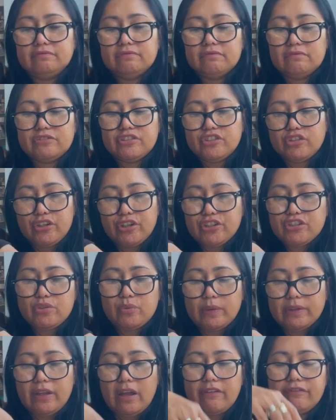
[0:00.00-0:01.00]
search
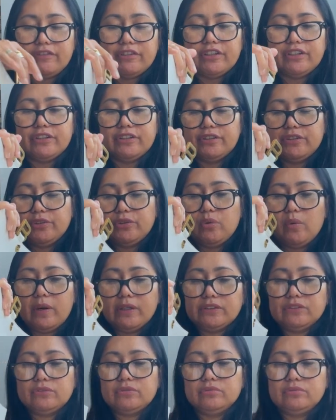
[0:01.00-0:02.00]
whatever you
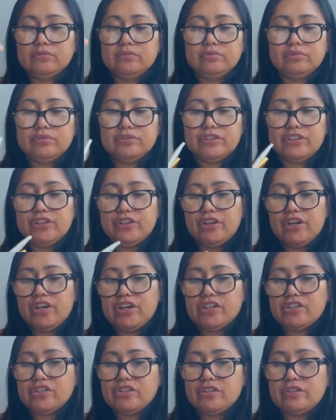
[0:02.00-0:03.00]
want to
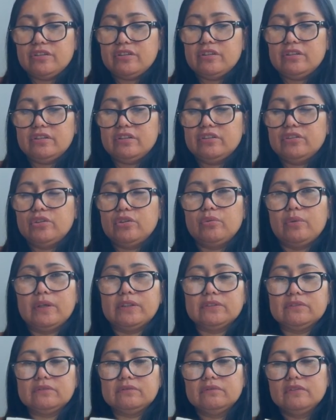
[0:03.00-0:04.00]
search. Uh, you
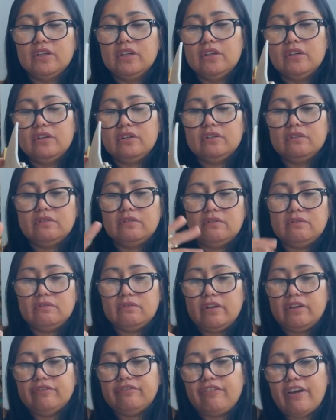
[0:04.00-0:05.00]
want
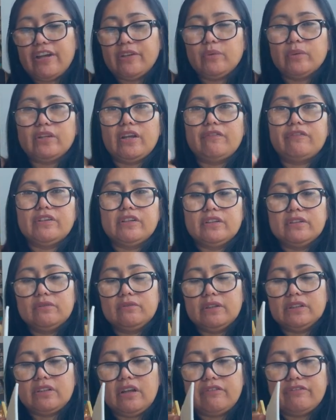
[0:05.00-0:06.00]
and find whatever
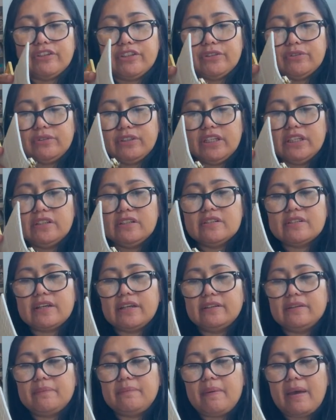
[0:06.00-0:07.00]
whatever you need
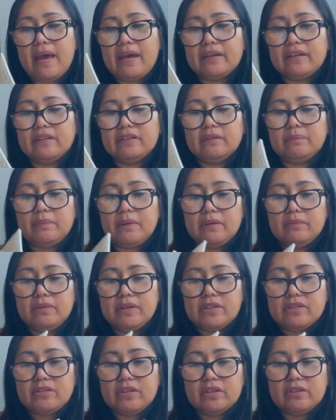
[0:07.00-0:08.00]
inside the bag in the
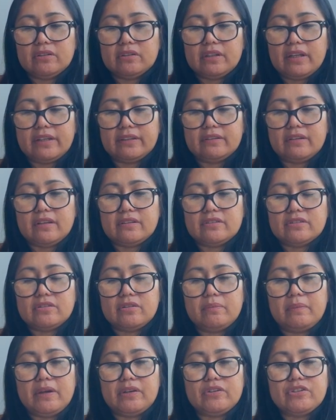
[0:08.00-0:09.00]
public so i don't like that
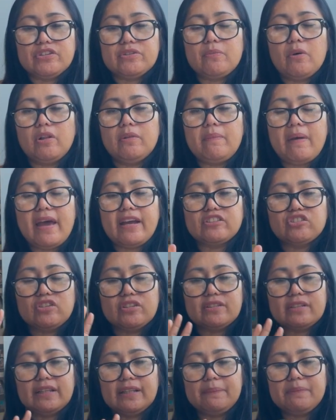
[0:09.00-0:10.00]
so better small bag
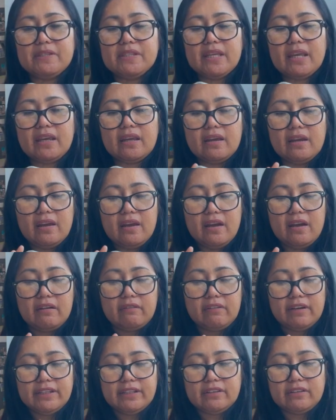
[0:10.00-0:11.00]
just a lipstick
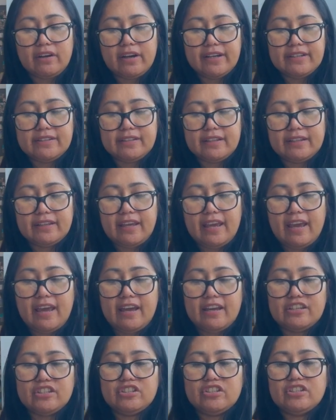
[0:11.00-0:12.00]
credit cards and
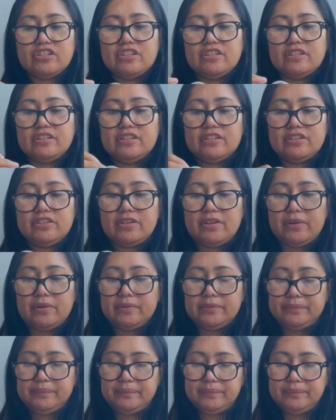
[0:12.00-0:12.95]
cash. So